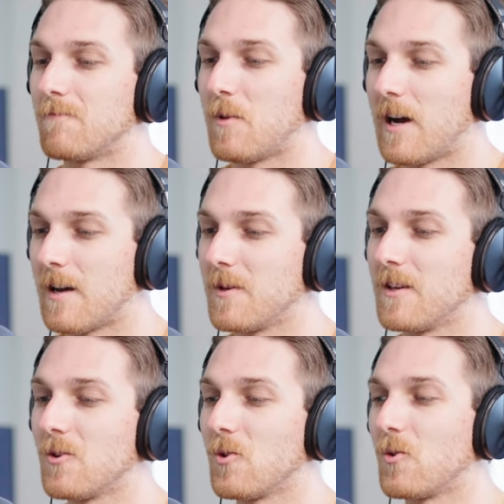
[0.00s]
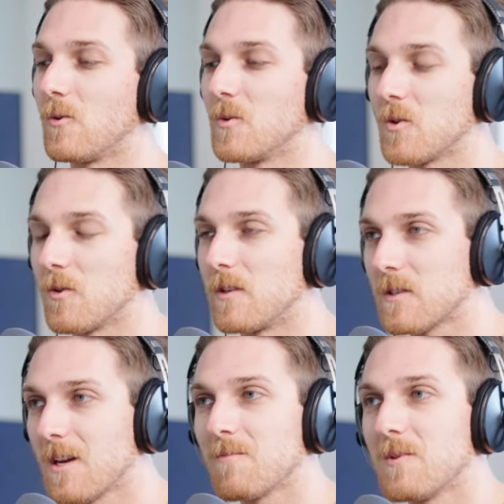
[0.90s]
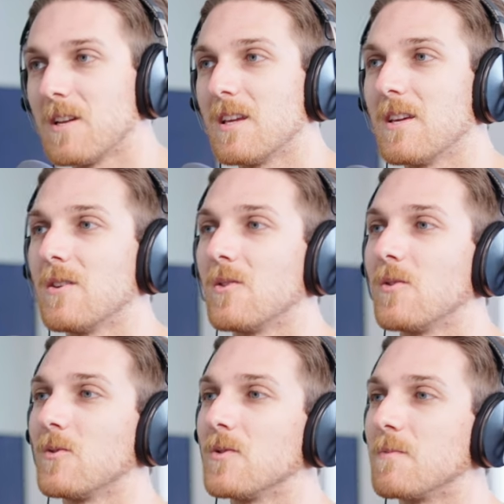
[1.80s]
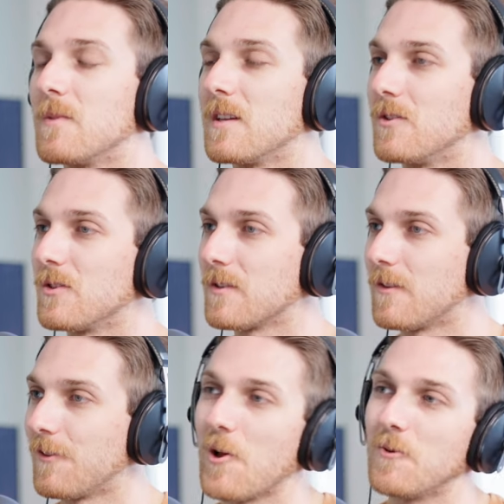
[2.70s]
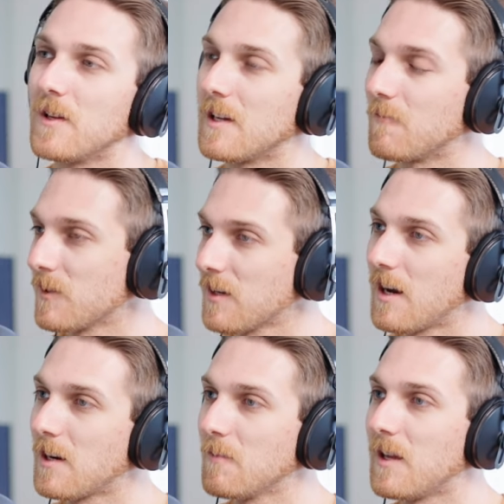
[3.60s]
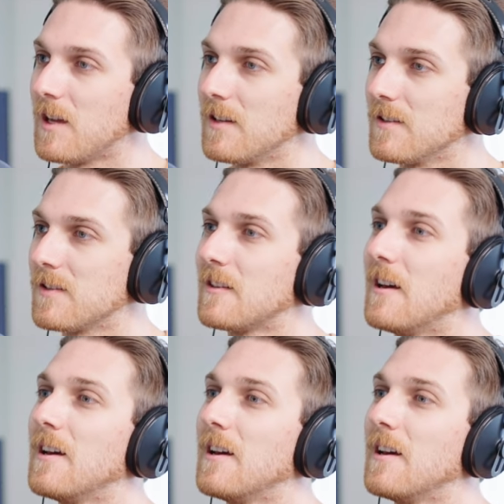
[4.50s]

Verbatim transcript: Bobby, who sold this company, who's been just lonely in retirement,